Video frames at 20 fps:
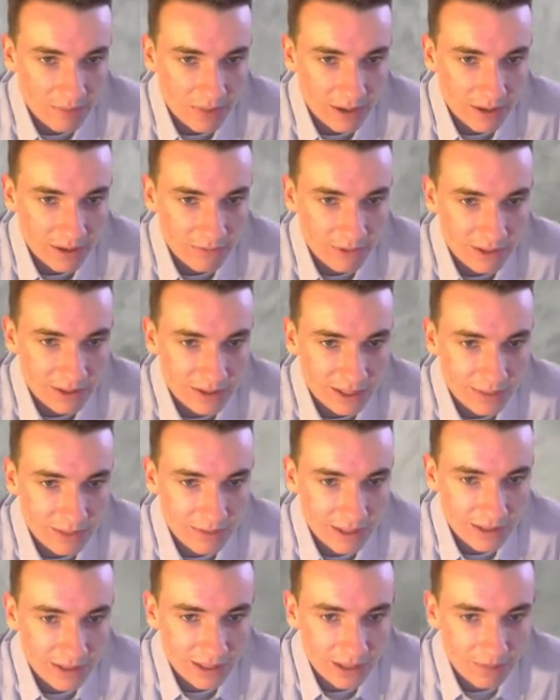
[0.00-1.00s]
but where it's gonna
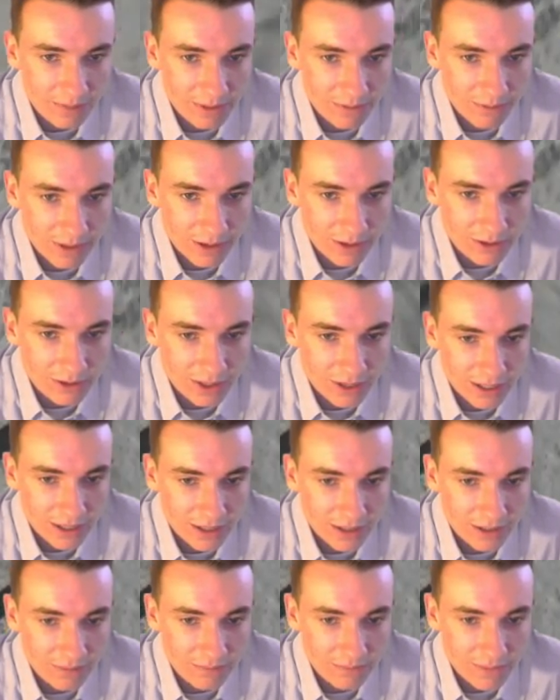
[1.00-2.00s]
be a little bit weird trying
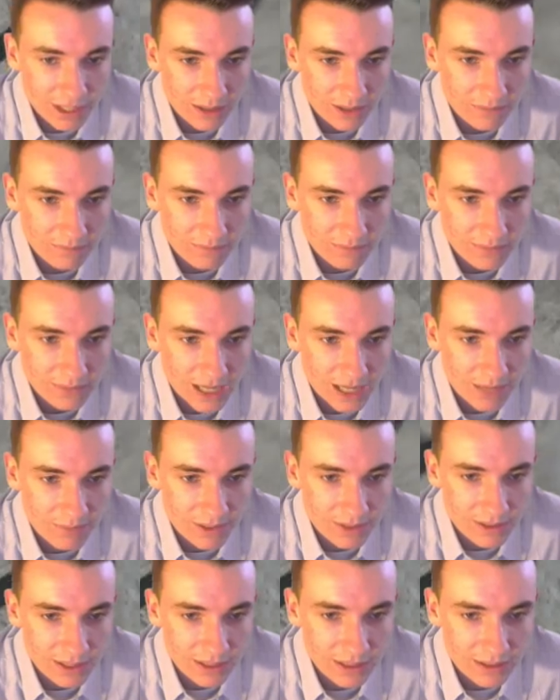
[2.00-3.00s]
to, you know,
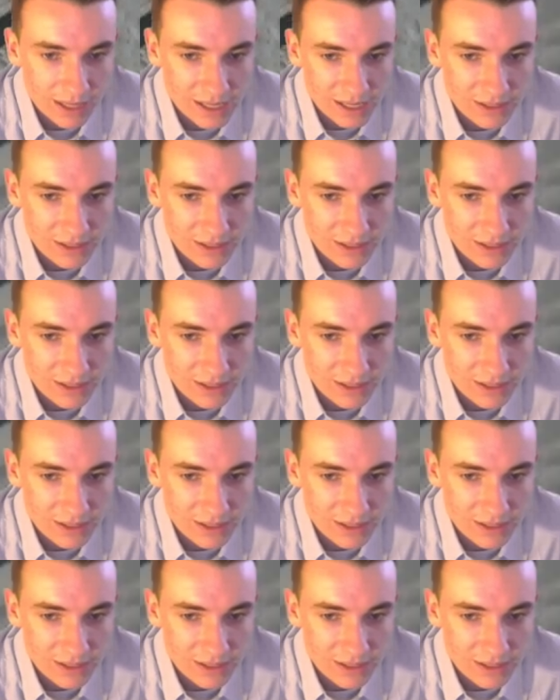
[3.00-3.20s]
compensate.